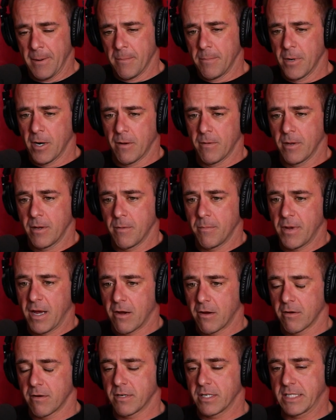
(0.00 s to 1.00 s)
probably
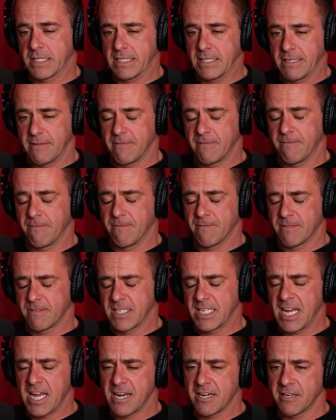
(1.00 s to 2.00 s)
about
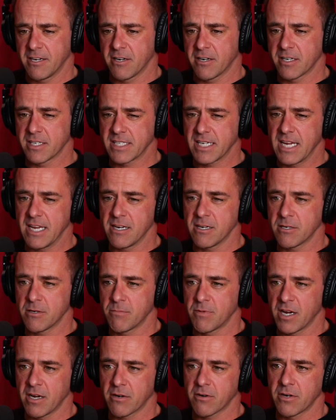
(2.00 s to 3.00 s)
10 years
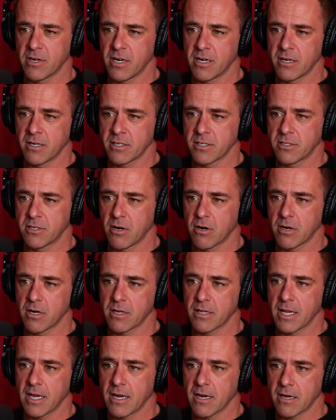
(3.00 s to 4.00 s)
into my career
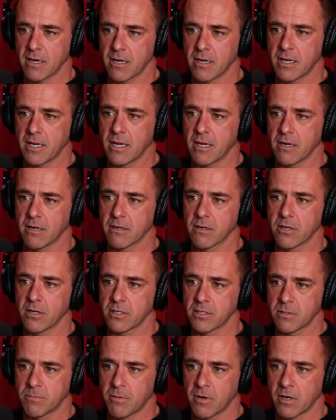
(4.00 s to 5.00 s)
started like getting
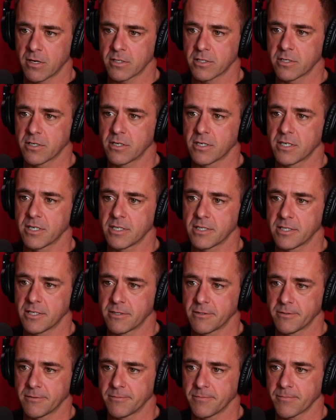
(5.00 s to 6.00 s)
good sponsors
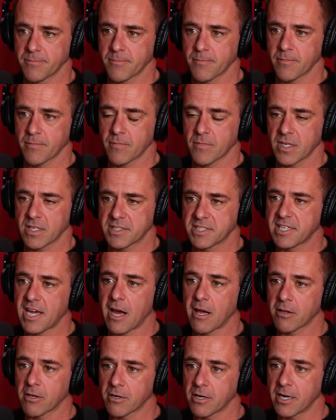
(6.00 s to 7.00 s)
and
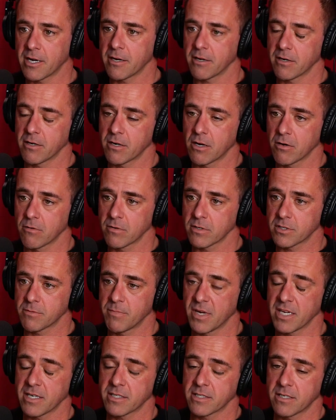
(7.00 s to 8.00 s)
salary, you know, which
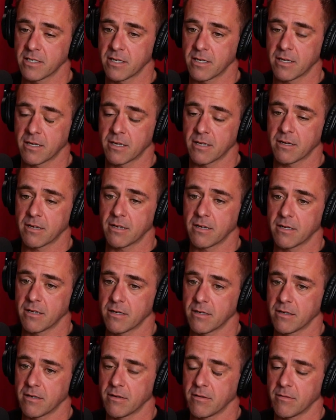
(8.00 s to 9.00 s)
takes
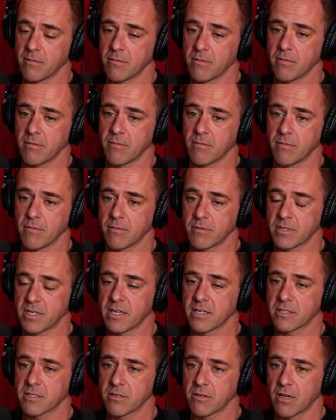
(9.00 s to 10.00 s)

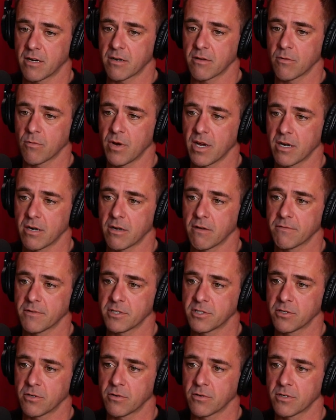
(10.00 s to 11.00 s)
a lot of the weight off
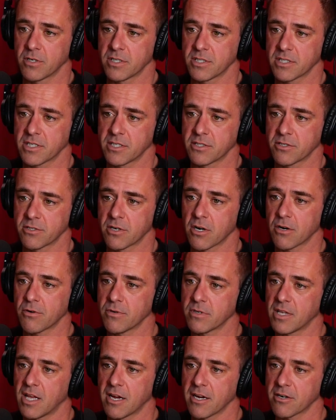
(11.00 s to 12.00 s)
the shoulders because you're not
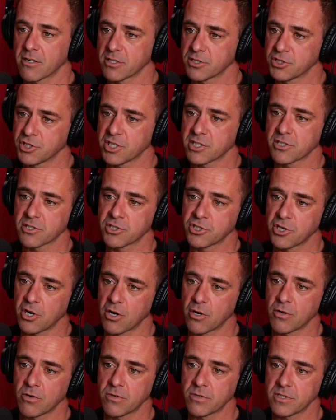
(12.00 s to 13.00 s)
relying on just
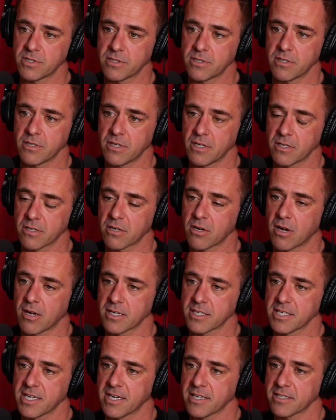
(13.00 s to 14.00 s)
shows and
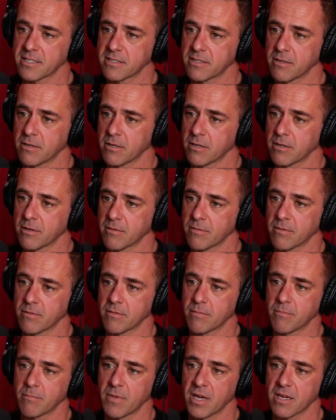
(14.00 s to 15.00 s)
contests to
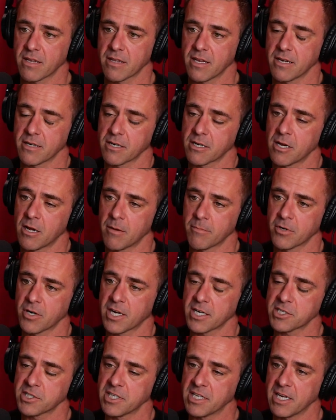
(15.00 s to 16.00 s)
make the income.
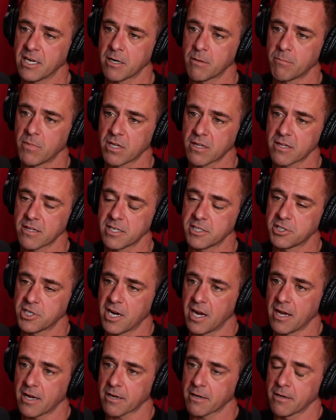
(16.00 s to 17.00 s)
You're actually getting a monthly
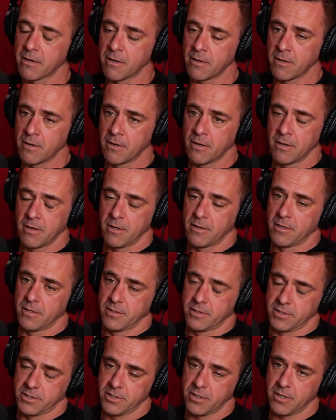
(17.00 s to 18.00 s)
check.
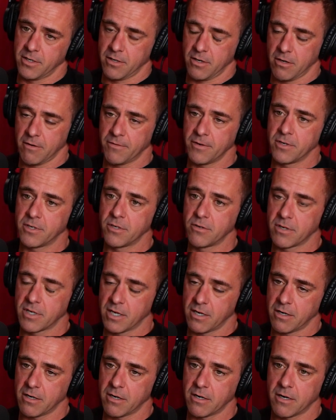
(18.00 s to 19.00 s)
So, you know, if you do
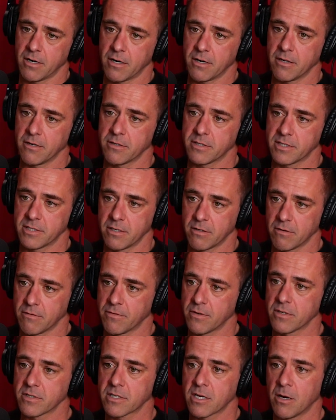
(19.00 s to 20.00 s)
get hurt, you still,
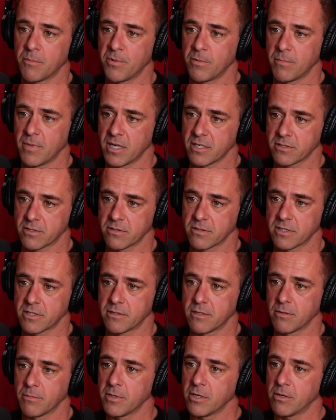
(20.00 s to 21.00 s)
for those couple months, will
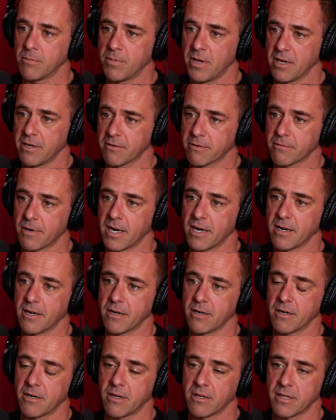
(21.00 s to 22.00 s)
still be able to pay your
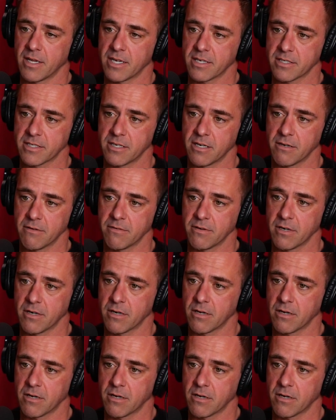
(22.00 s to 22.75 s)
rent and all that stuff, you